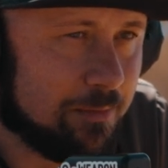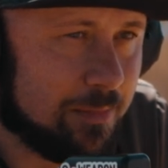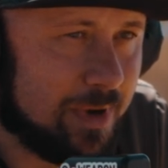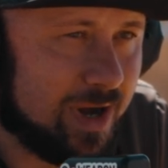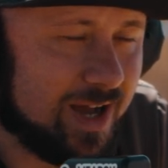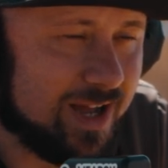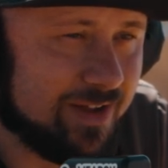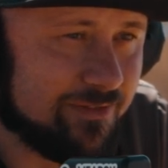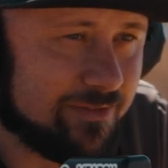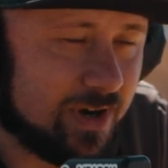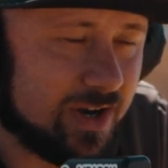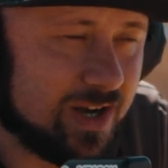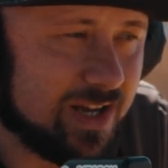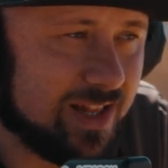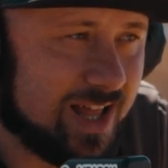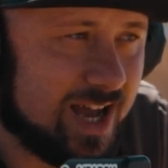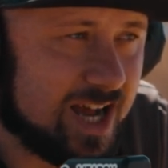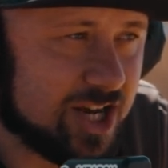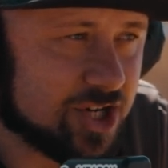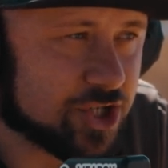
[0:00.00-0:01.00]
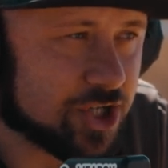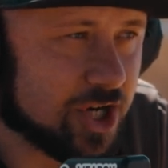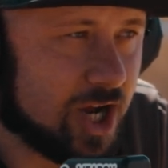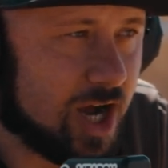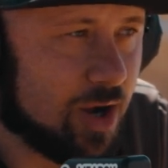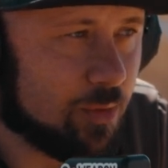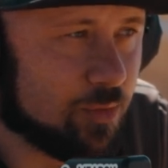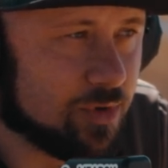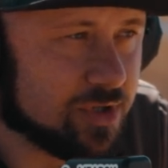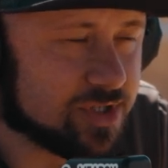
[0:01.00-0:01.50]
my very last
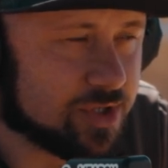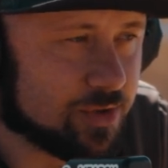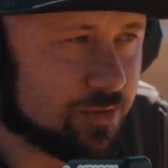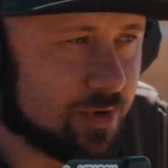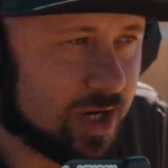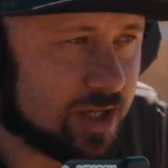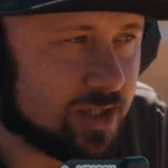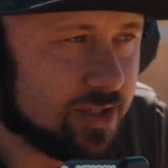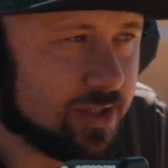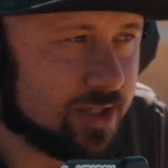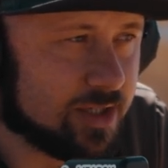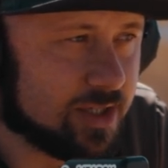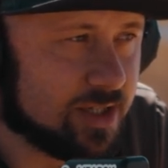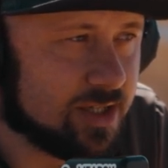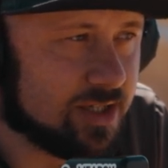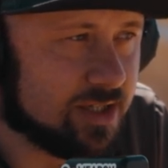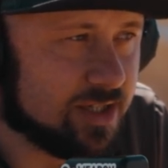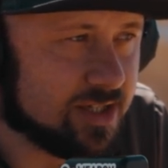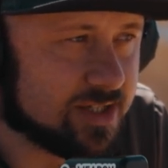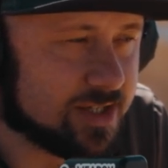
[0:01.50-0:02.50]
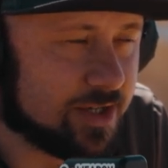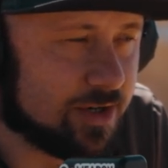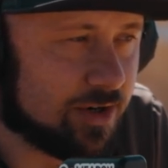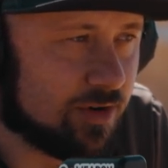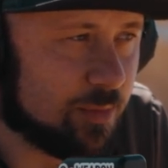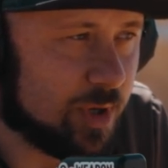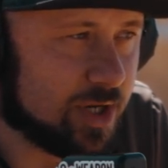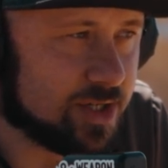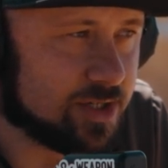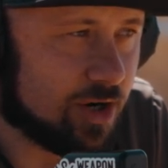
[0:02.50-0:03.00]
shot was directly in the center
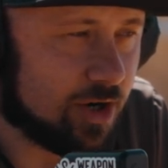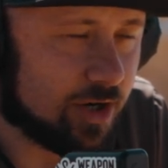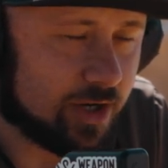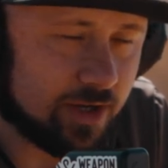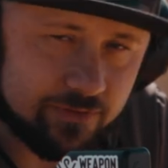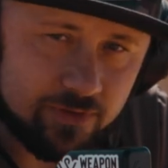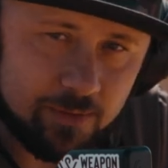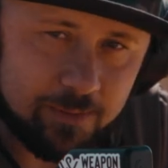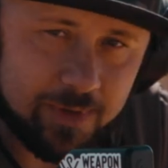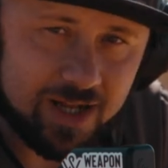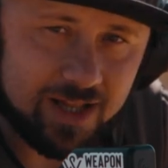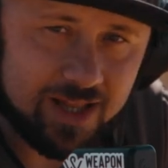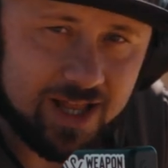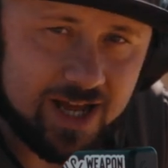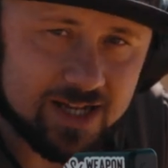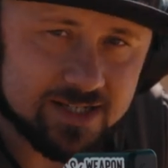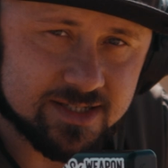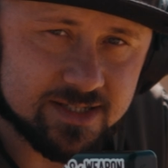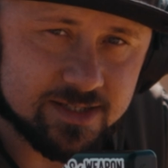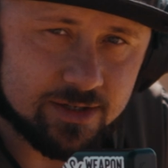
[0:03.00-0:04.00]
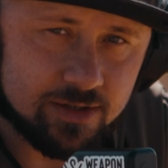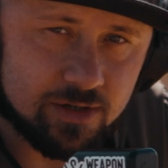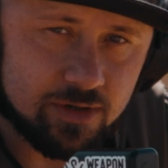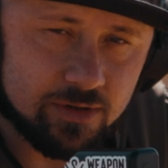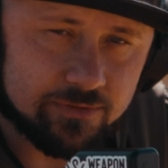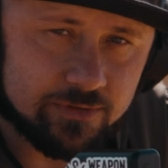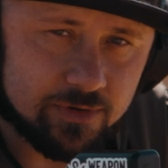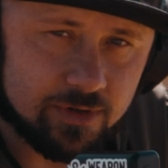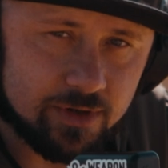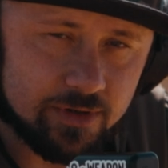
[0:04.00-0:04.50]
of my target from my last
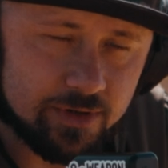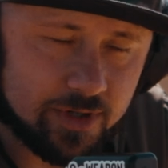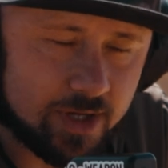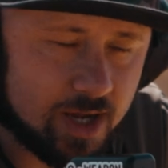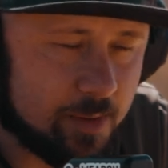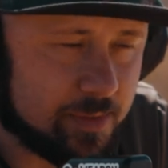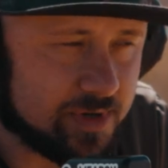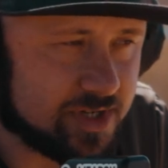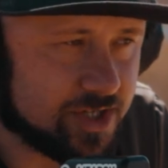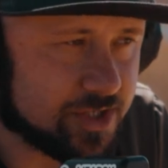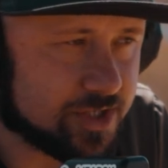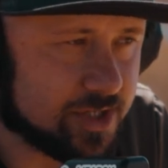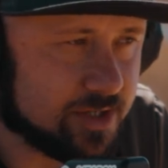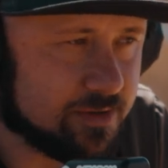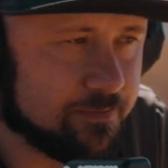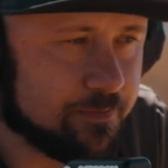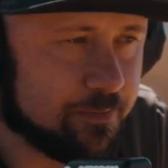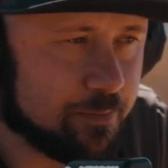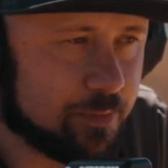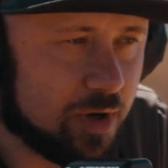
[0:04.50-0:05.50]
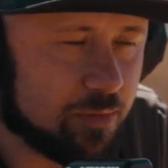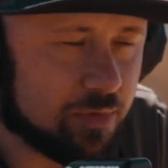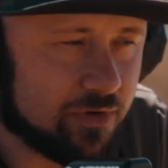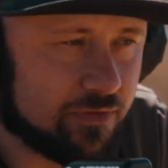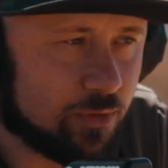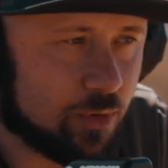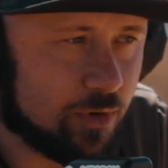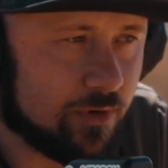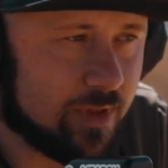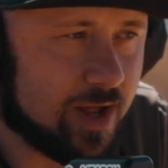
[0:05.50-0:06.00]
zero for the competition. But
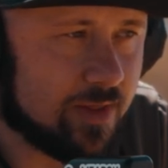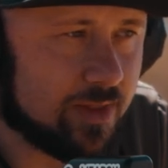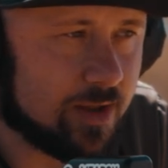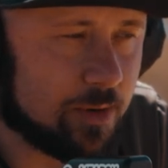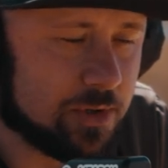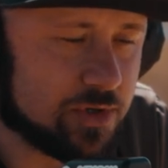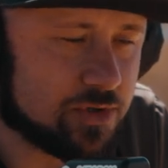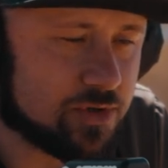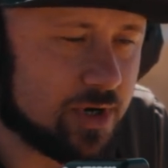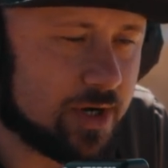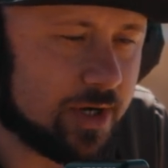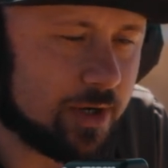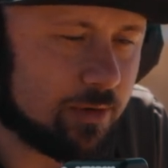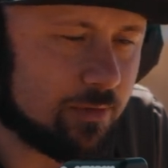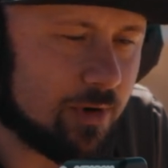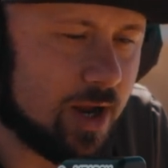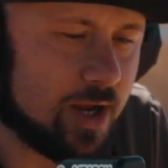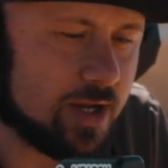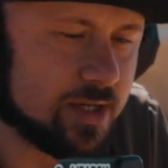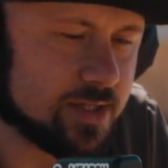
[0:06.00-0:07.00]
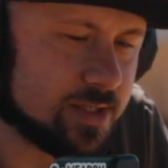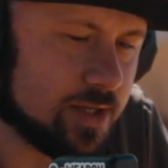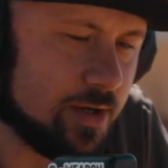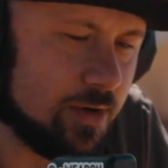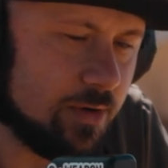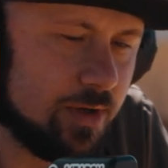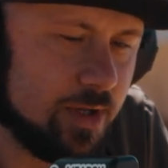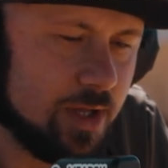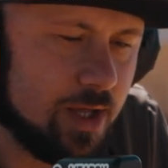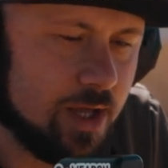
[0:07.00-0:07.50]
before that, they were trending right.
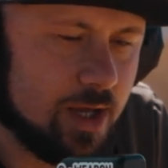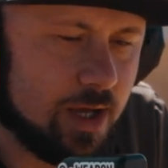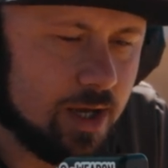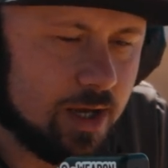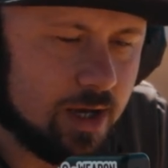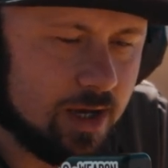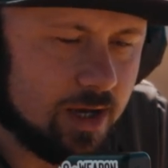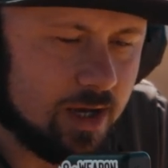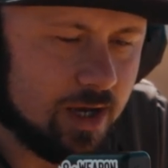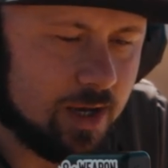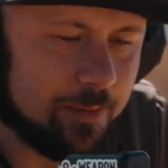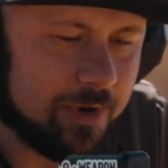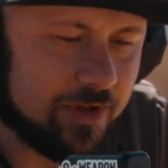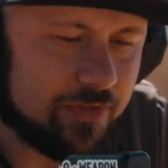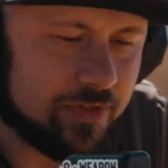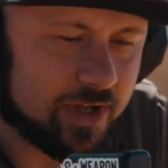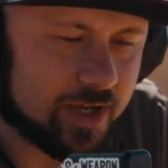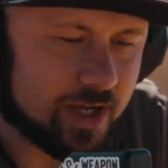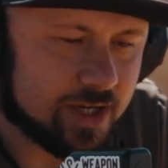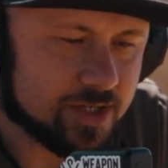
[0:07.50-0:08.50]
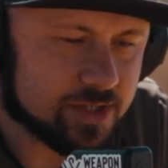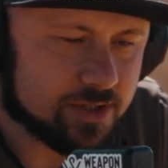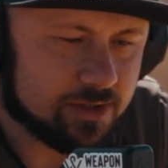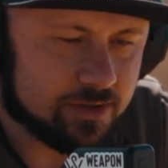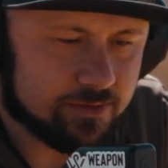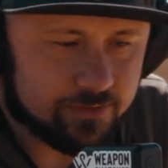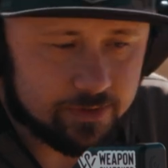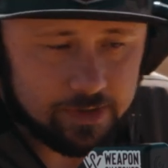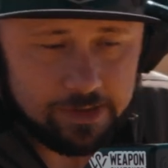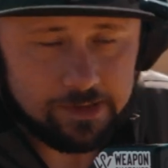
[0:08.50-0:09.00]
So um, I think I should
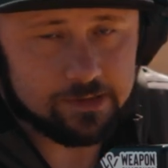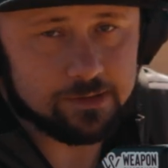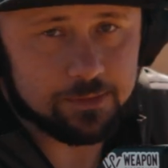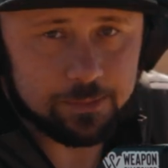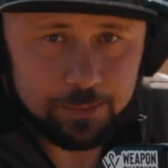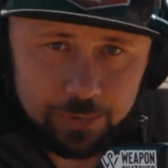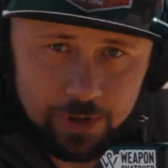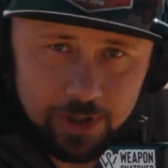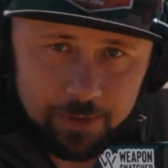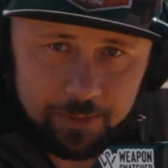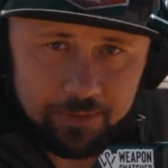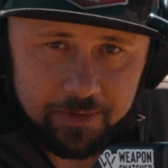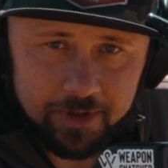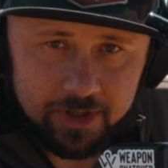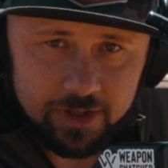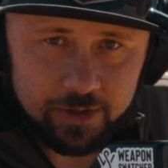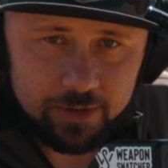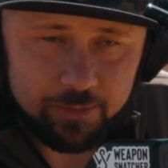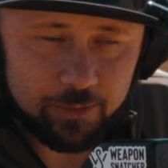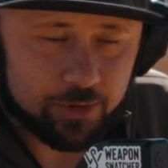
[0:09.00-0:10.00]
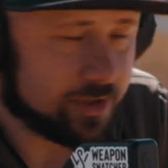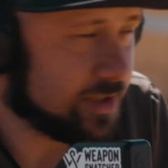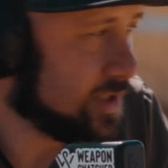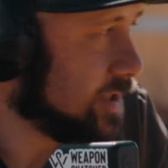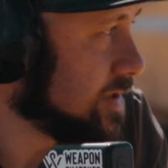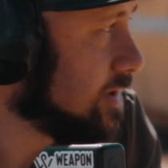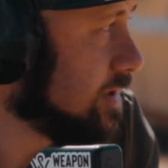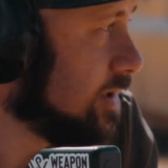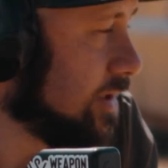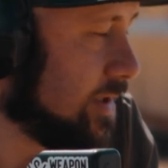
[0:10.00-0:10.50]
have uh, probably paid a little more
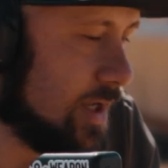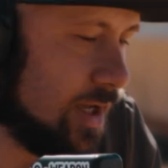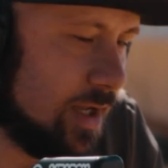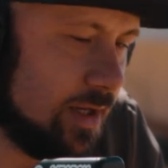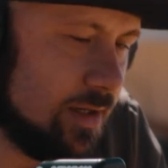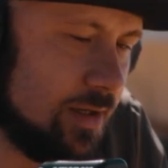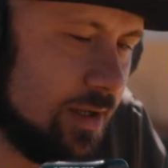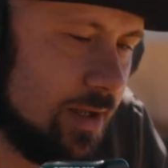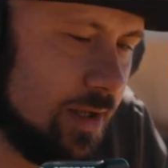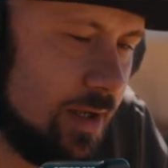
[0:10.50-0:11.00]
attention on that.